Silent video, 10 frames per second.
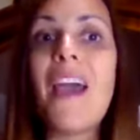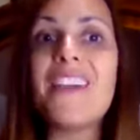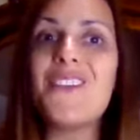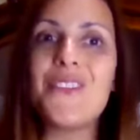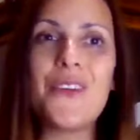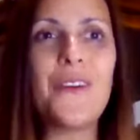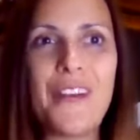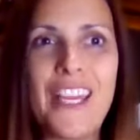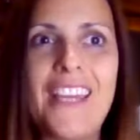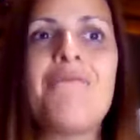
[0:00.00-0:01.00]
is my
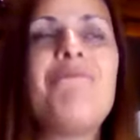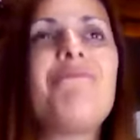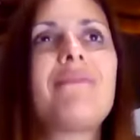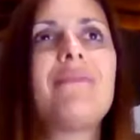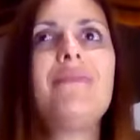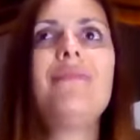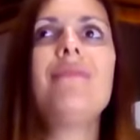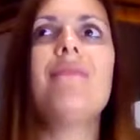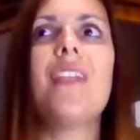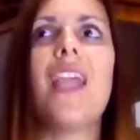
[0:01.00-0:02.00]
story.
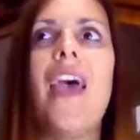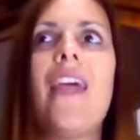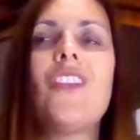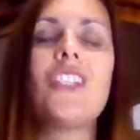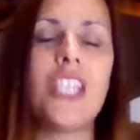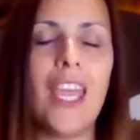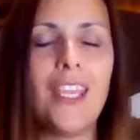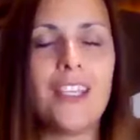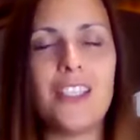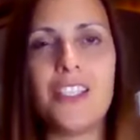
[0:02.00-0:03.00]
And the
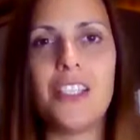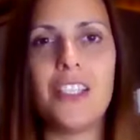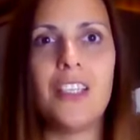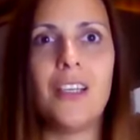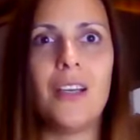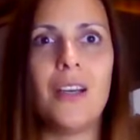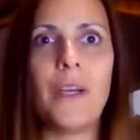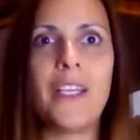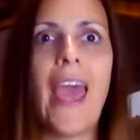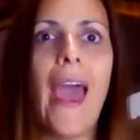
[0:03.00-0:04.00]
change,
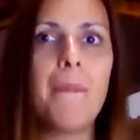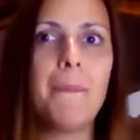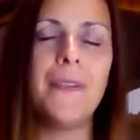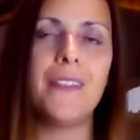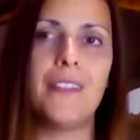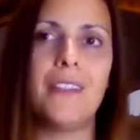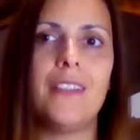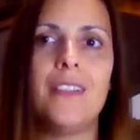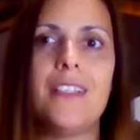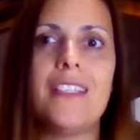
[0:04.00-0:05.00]
what happened
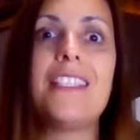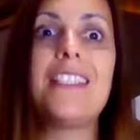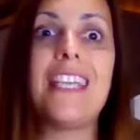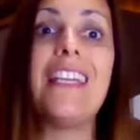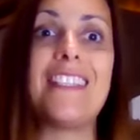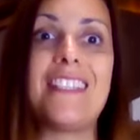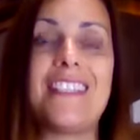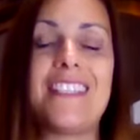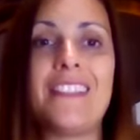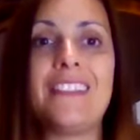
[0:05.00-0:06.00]

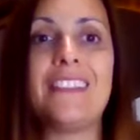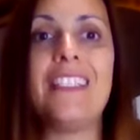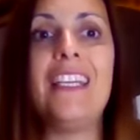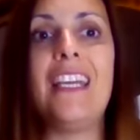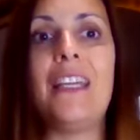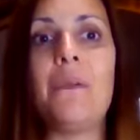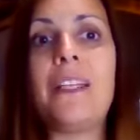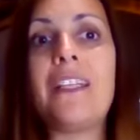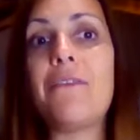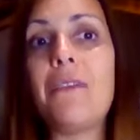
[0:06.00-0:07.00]
since? And
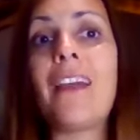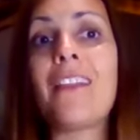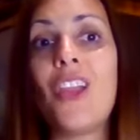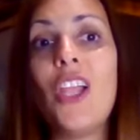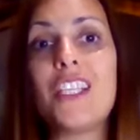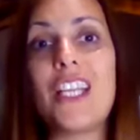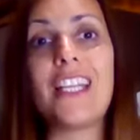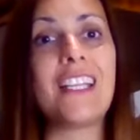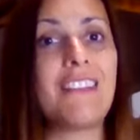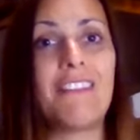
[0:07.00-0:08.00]
what if we acknowledge
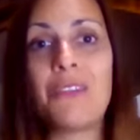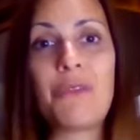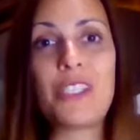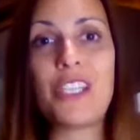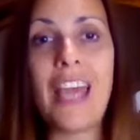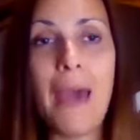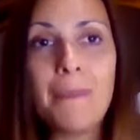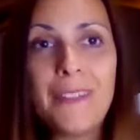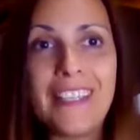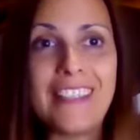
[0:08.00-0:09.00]
that it was not
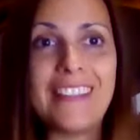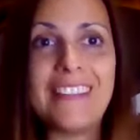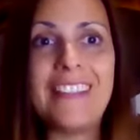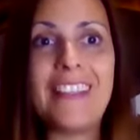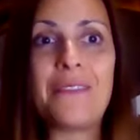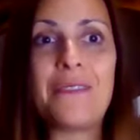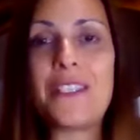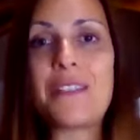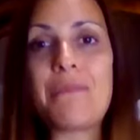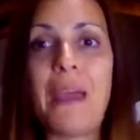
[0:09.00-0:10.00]
happening? It
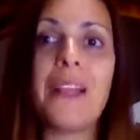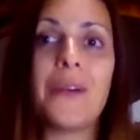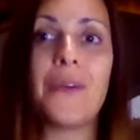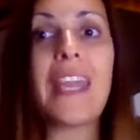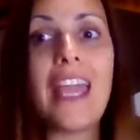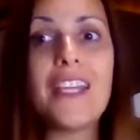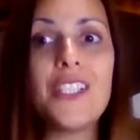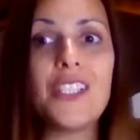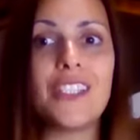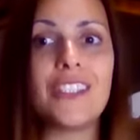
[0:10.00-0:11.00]
was my
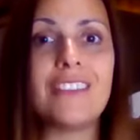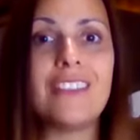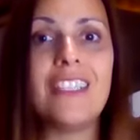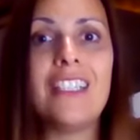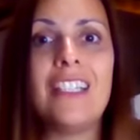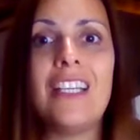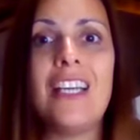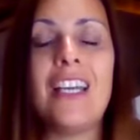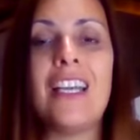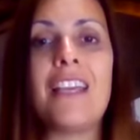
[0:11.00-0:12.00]
creation.
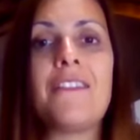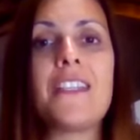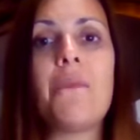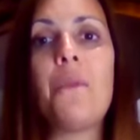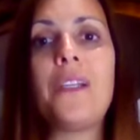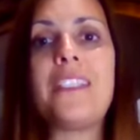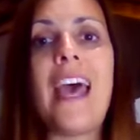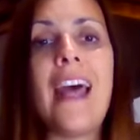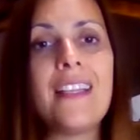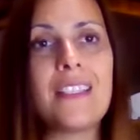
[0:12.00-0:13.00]
If someone
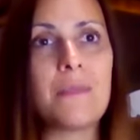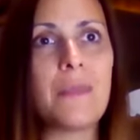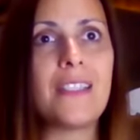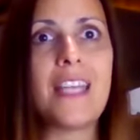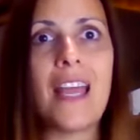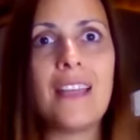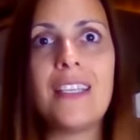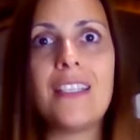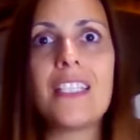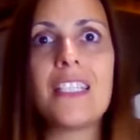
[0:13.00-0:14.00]
tells me
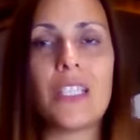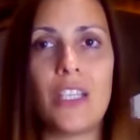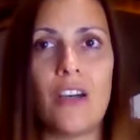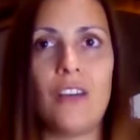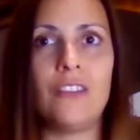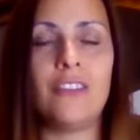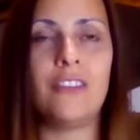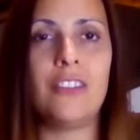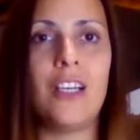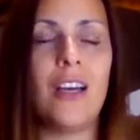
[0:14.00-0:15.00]
10 years ago,